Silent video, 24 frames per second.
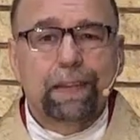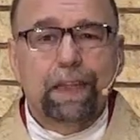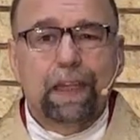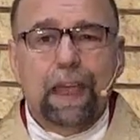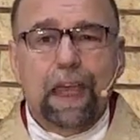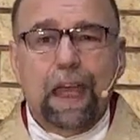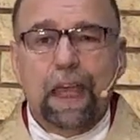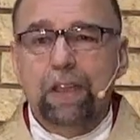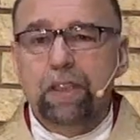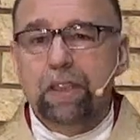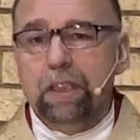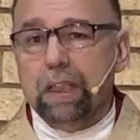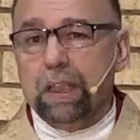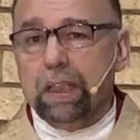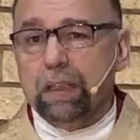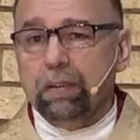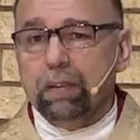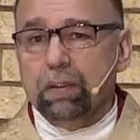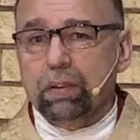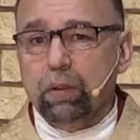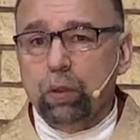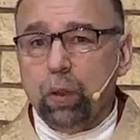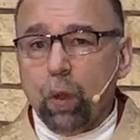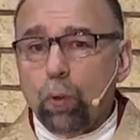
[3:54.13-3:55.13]
Actually,
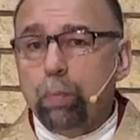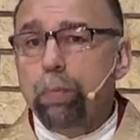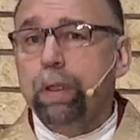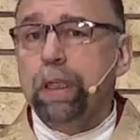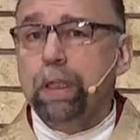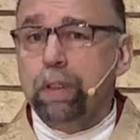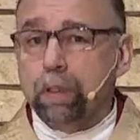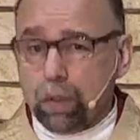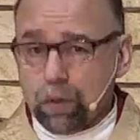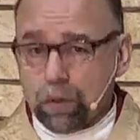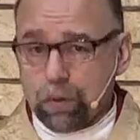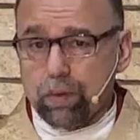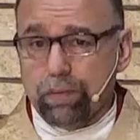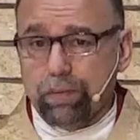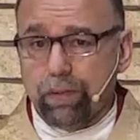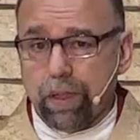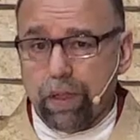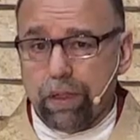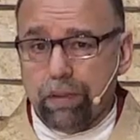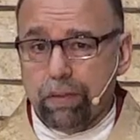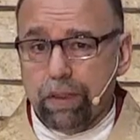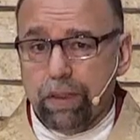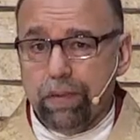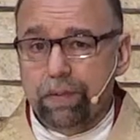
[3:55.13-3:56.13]
nobody knows what
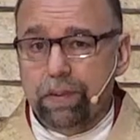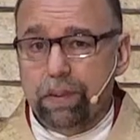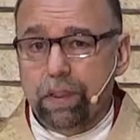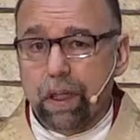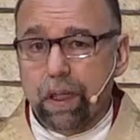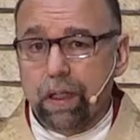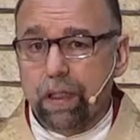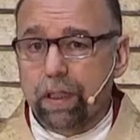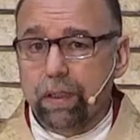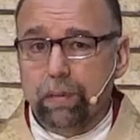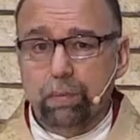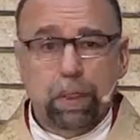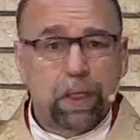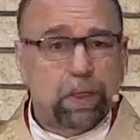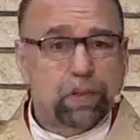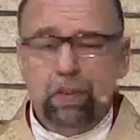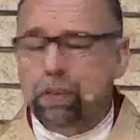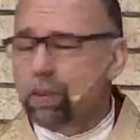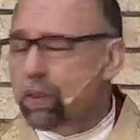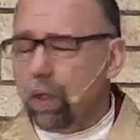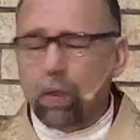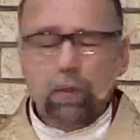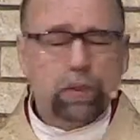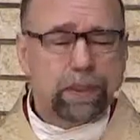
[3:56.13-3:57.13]
Father Eve's talking about, so
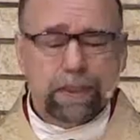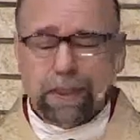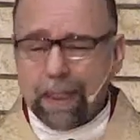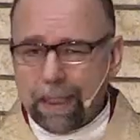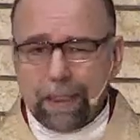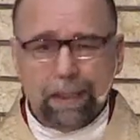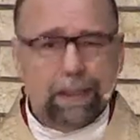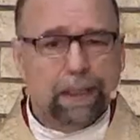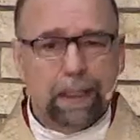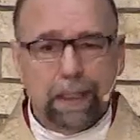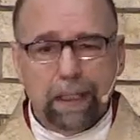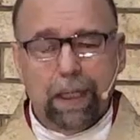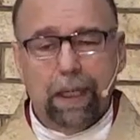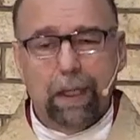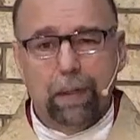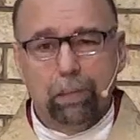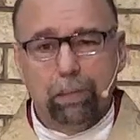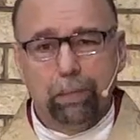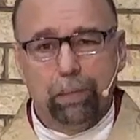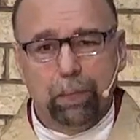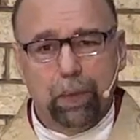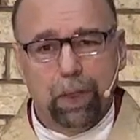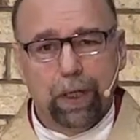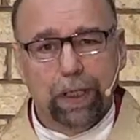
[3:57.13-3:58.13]
don't send
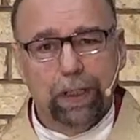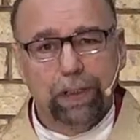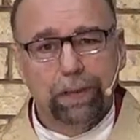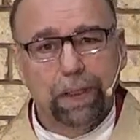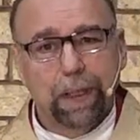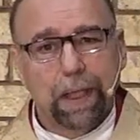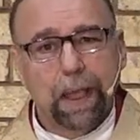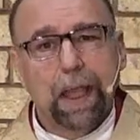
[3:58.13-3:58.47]
him, right?